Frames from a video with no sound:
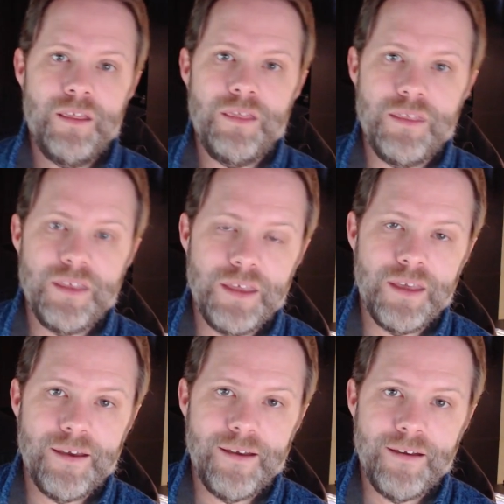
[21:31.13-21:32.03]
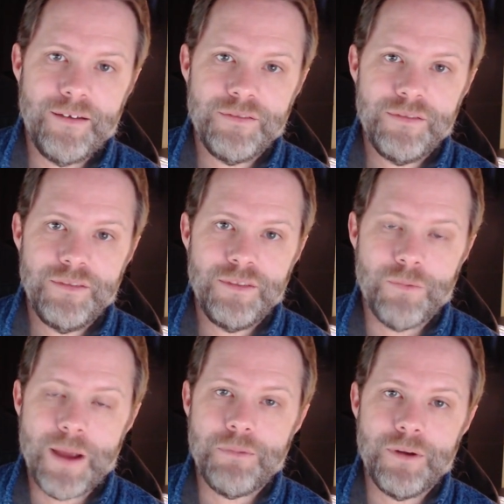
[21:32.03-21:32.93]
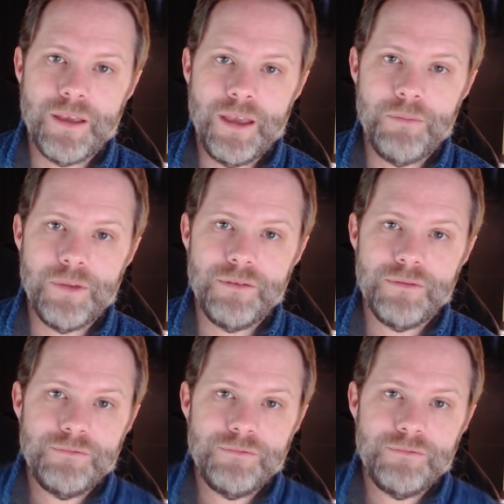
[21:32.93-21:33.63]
the wrapper it came in.